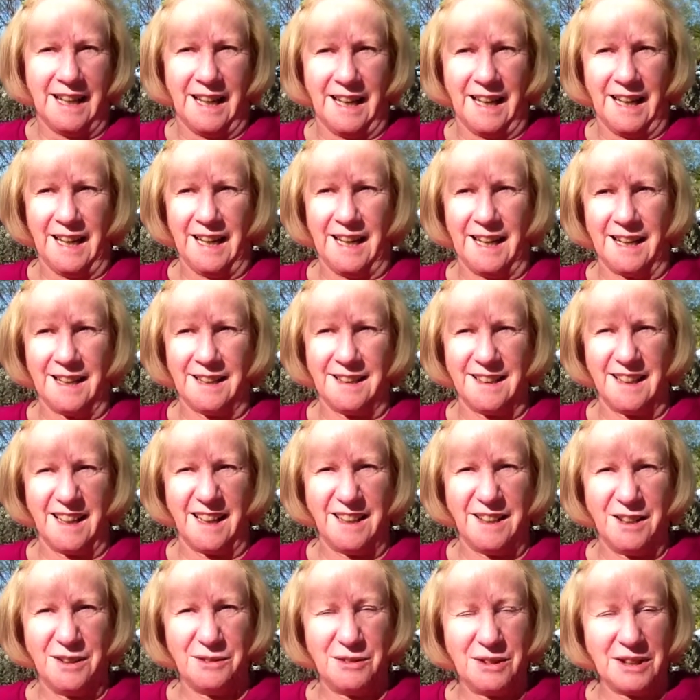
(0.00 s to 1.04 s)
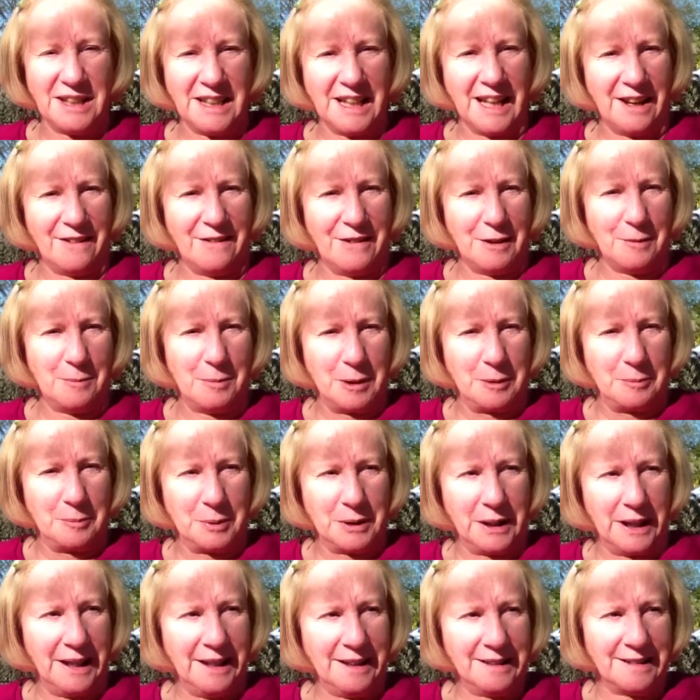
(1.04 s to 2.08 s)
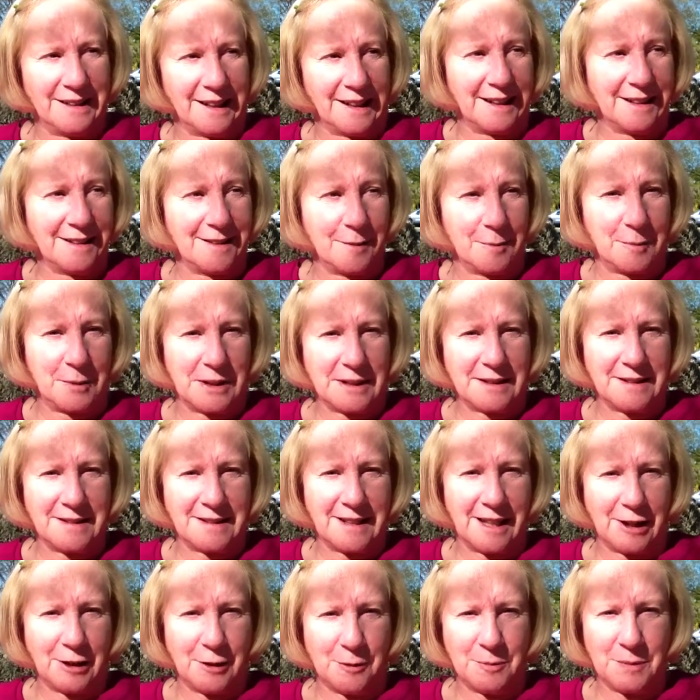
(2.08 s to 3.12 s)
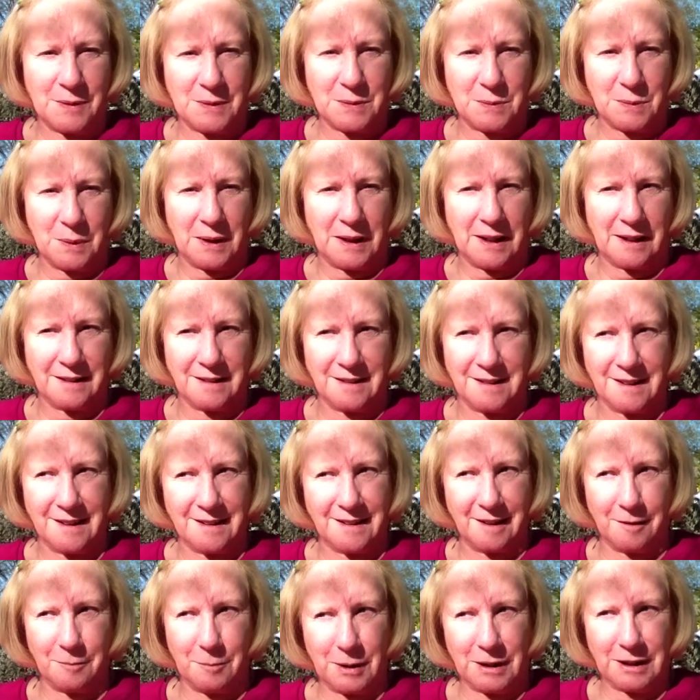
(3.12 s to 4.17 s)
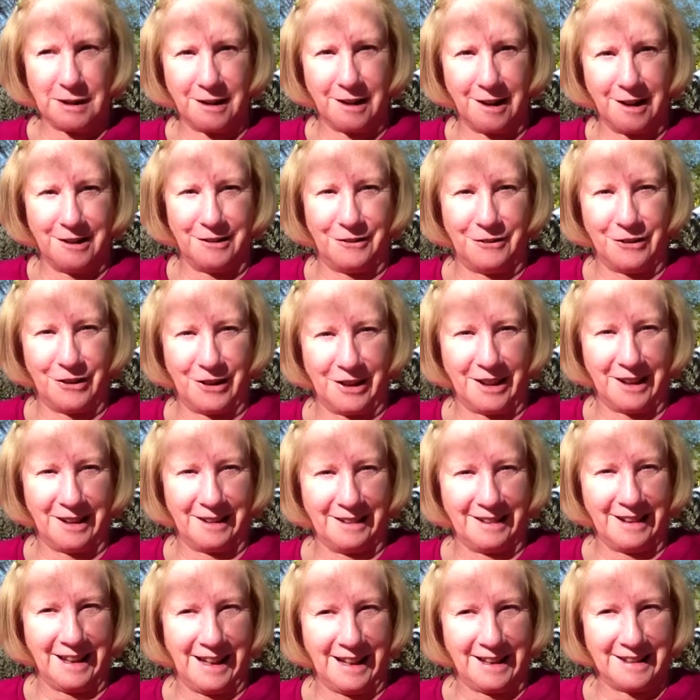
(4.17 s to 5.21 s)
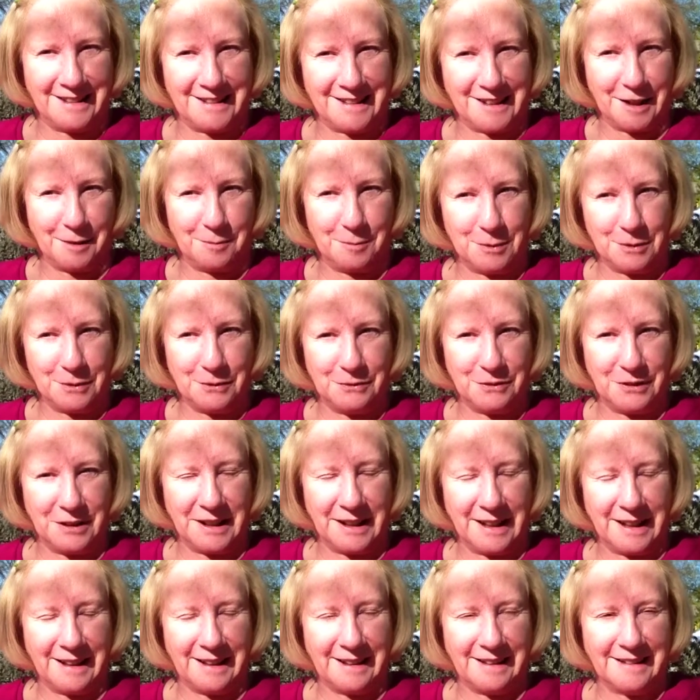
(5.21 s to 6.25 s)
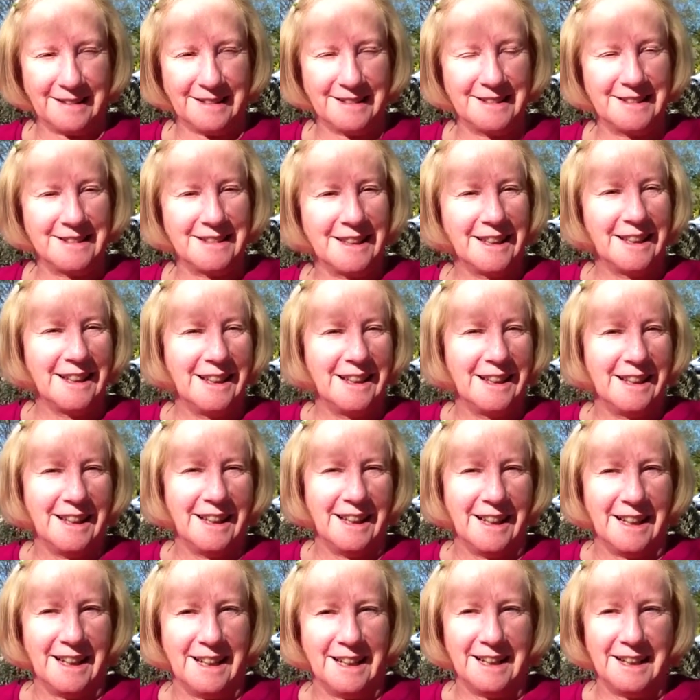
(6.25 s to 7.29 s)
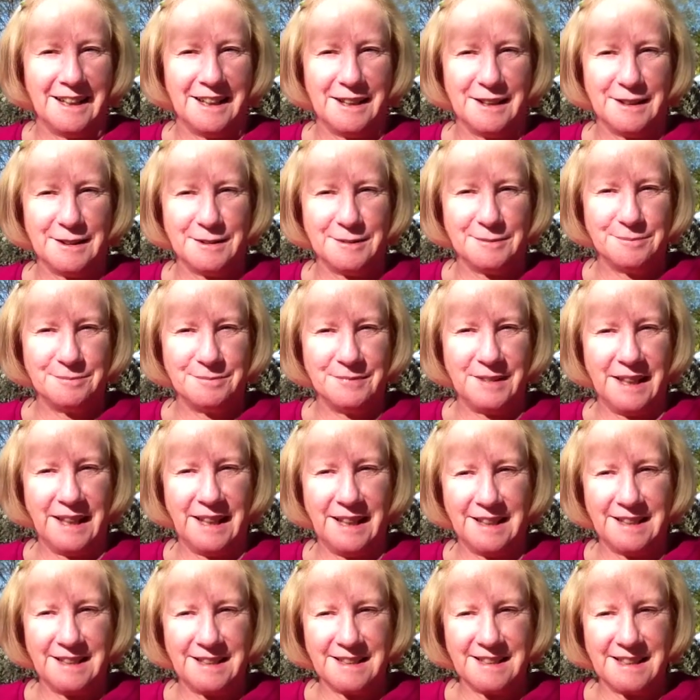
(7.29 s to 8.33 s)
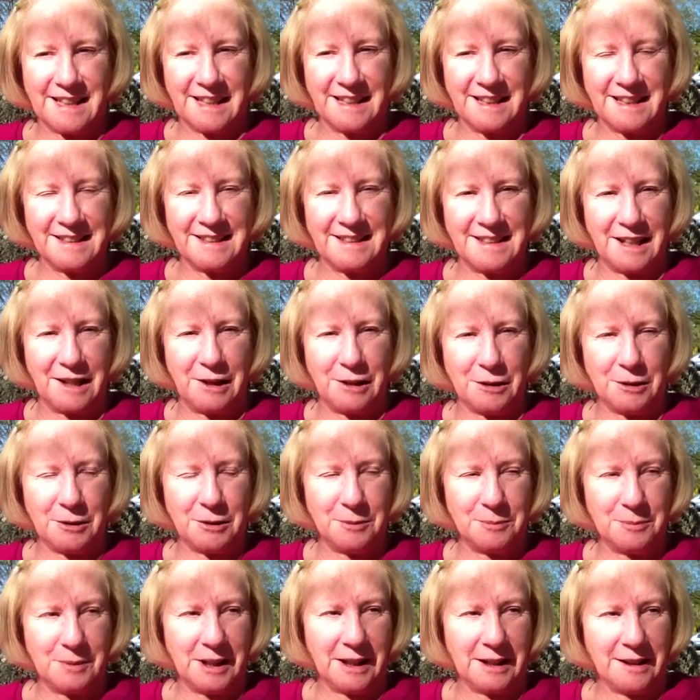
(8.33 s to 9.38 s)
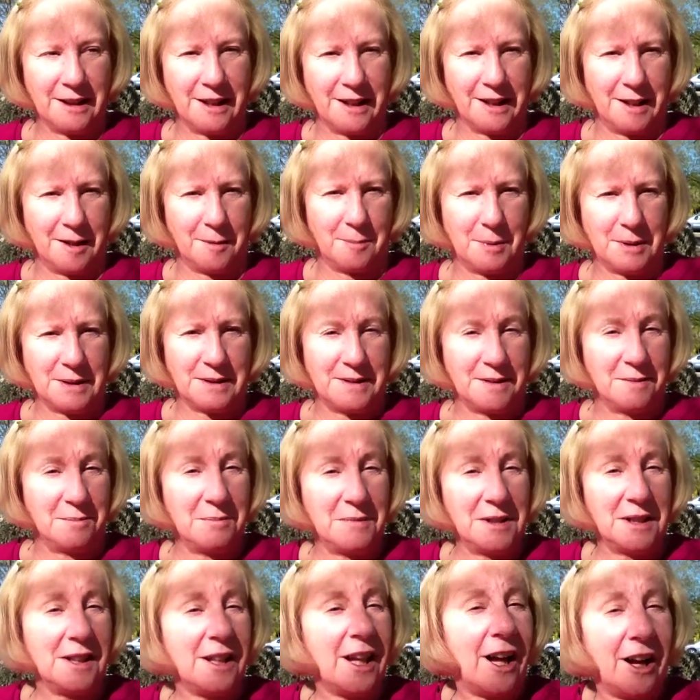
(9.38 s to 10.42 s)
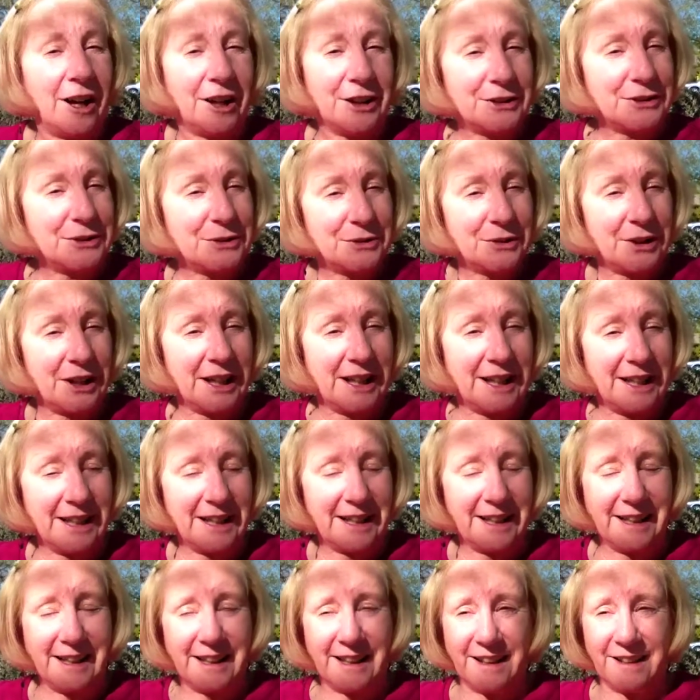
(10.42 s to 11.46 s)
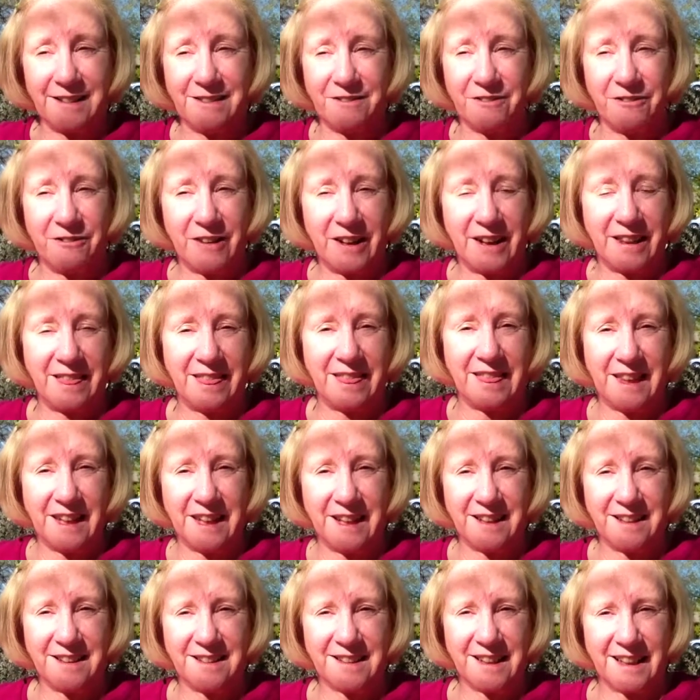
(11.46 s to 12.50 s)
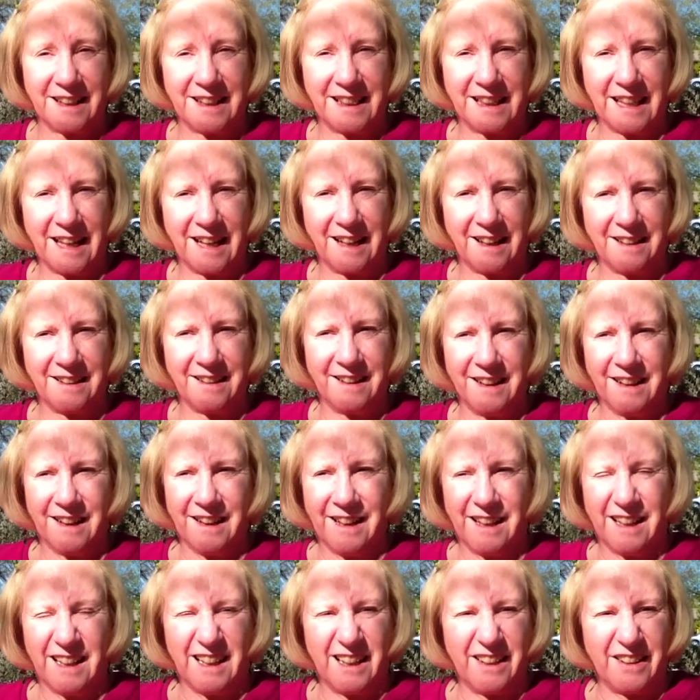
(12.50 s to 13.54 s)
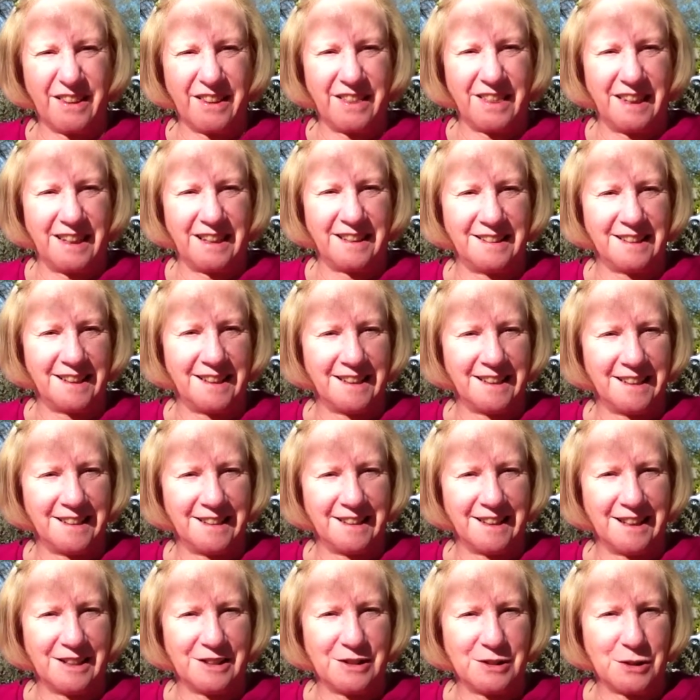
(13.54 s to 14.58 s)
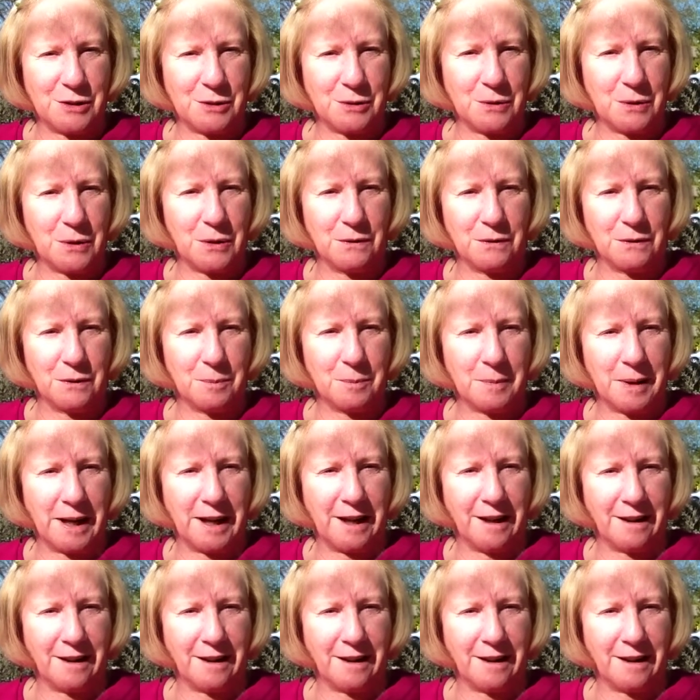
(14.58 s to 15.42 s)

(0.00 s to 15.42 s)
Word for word: And I don't really have any big plans. I guess I'm going to stay home this weekend since I've been gone for the last couple of weekends. Um, yeah, just kind of stay home, get caught up on some laundry and fun things like that. All the things I didn't get to over my